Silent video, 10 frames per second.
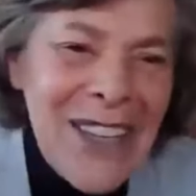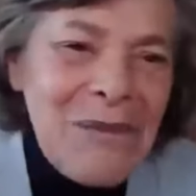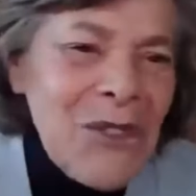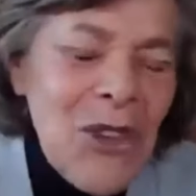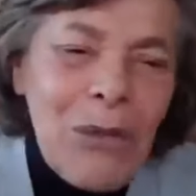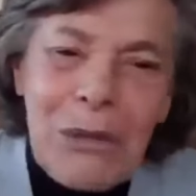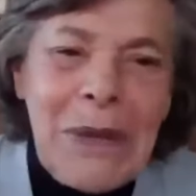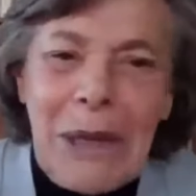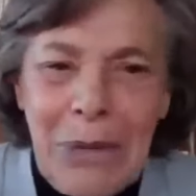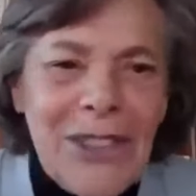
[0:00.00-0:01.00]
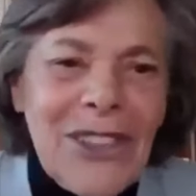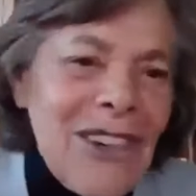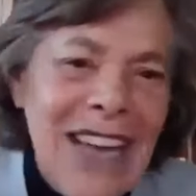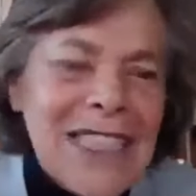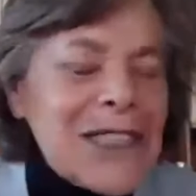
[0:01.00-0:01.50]
Normal people don't
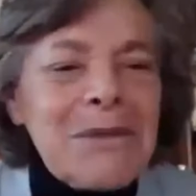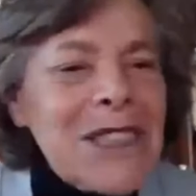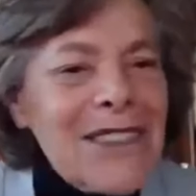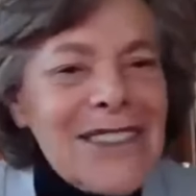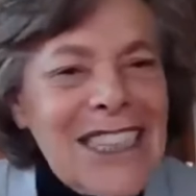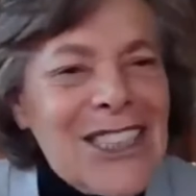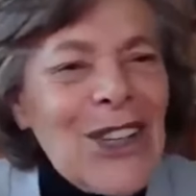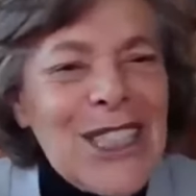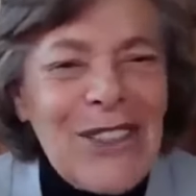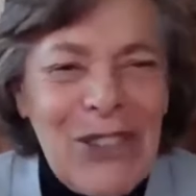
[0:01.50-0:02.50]
ask themselves these sorts of